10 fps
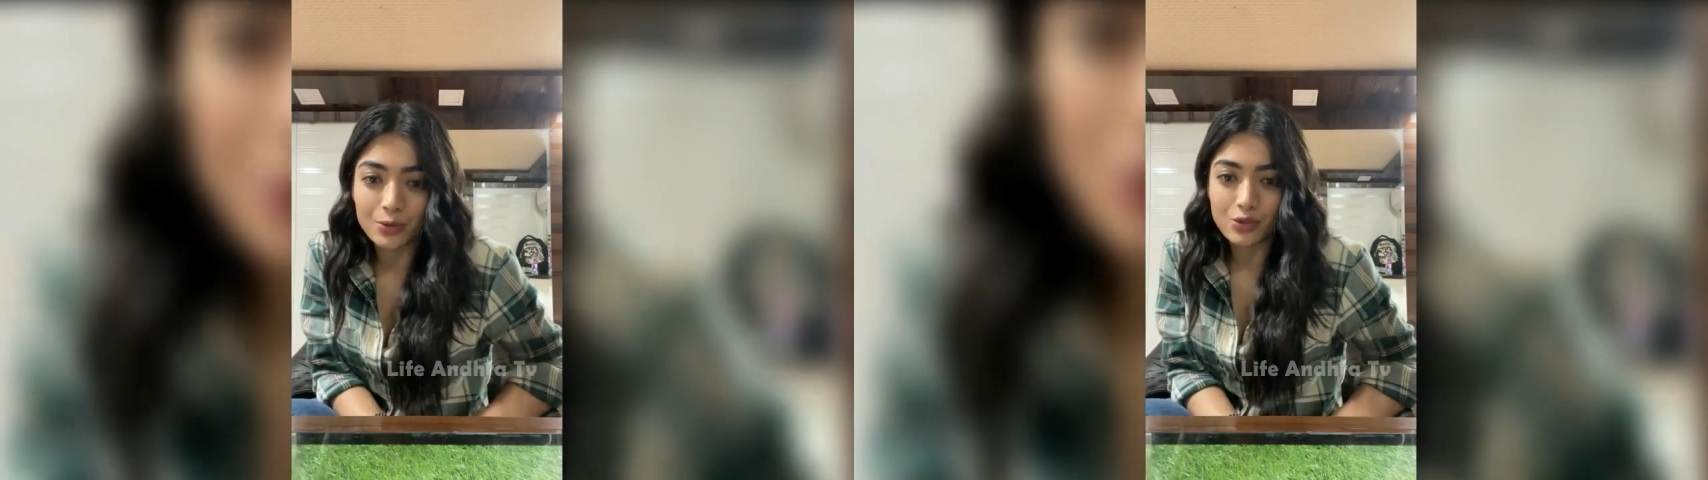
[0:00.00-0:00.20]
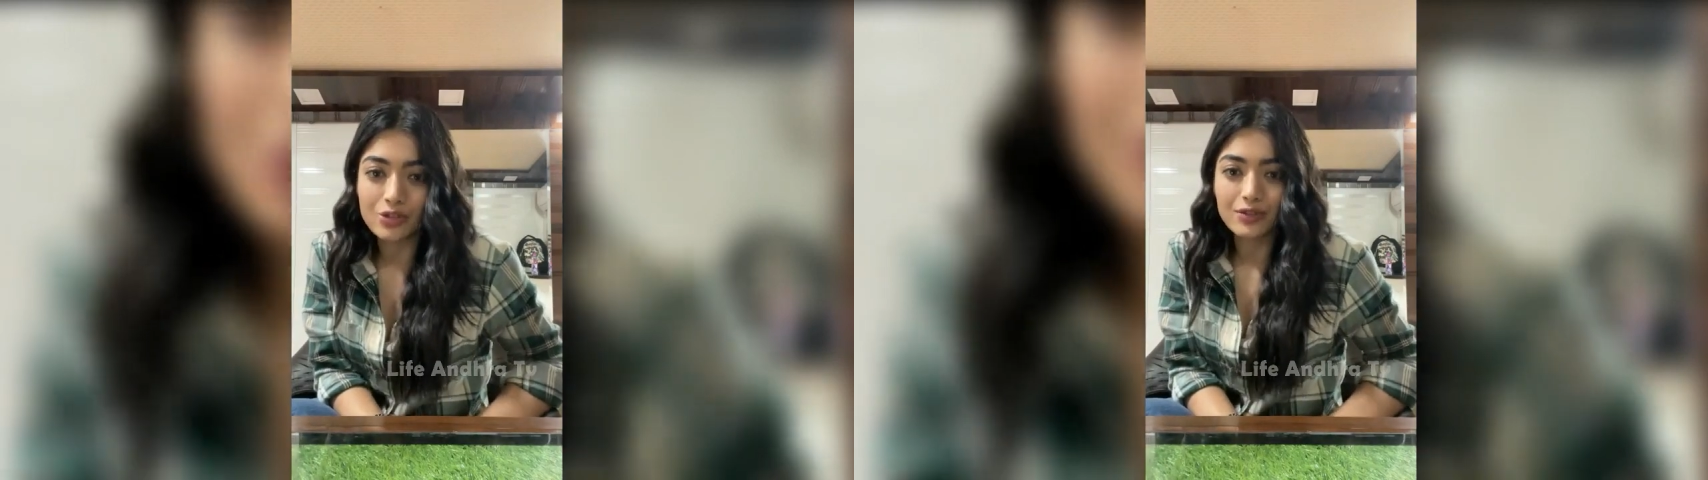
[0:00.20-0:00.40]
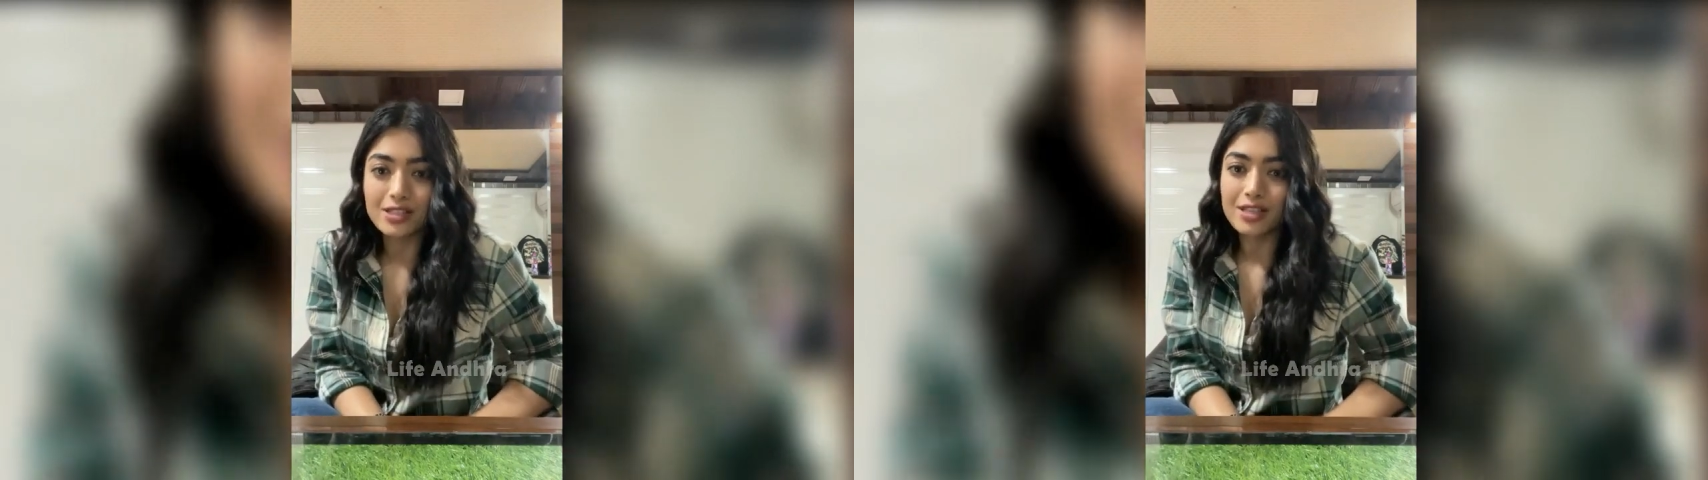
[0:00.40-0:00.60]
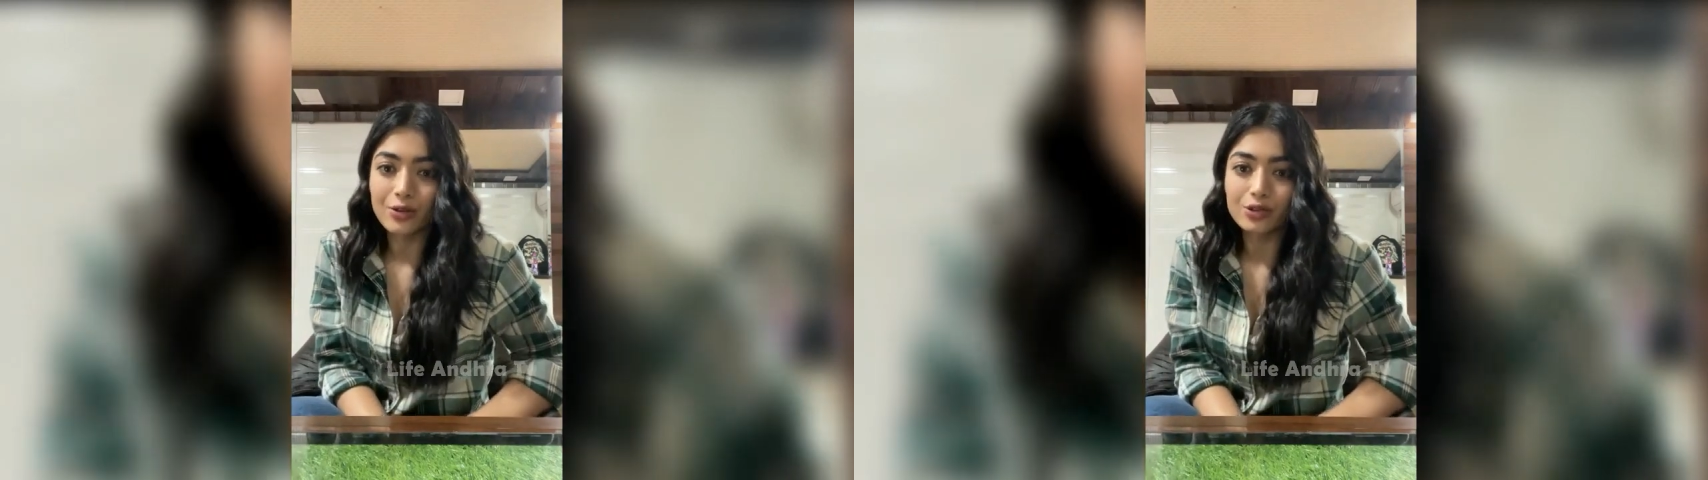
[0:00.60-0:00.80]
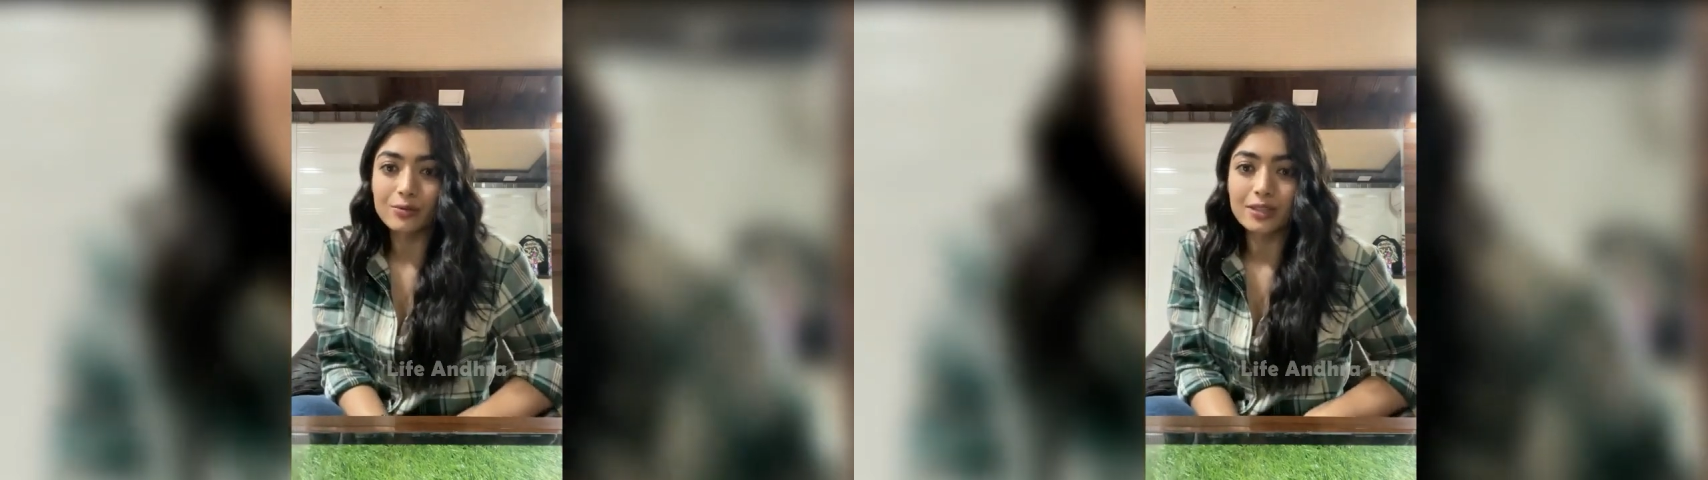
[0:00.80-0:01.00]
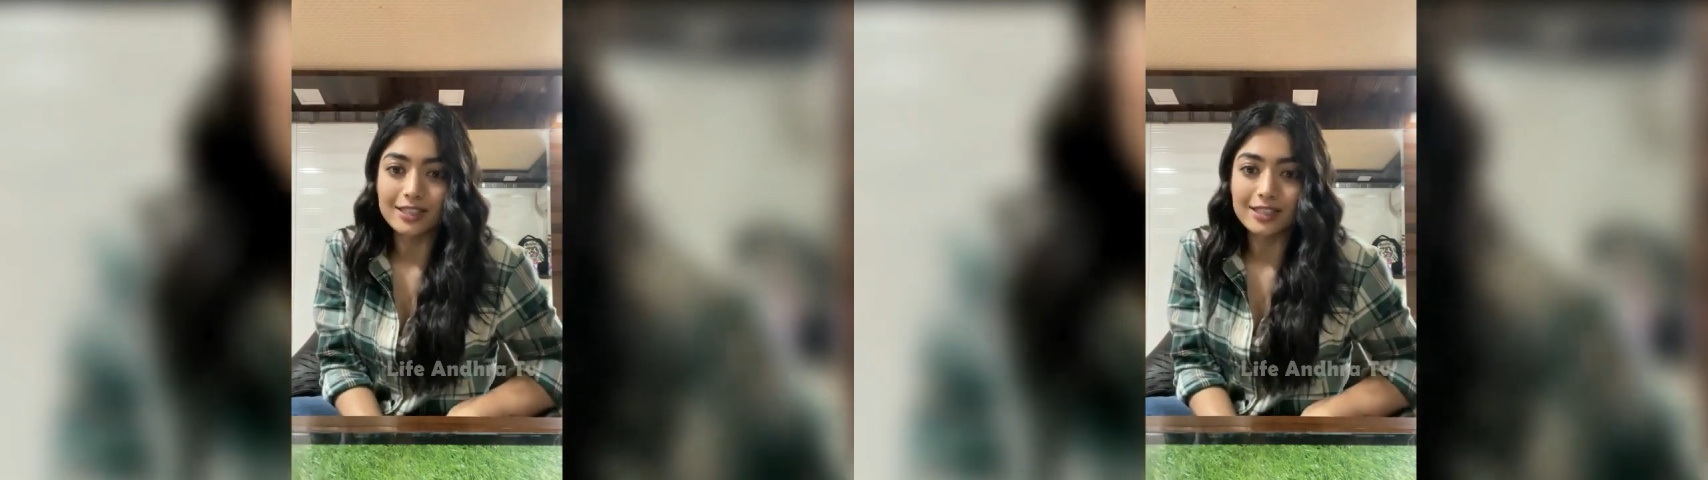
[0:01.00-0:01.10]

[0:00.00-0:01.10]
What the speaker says: most of the south,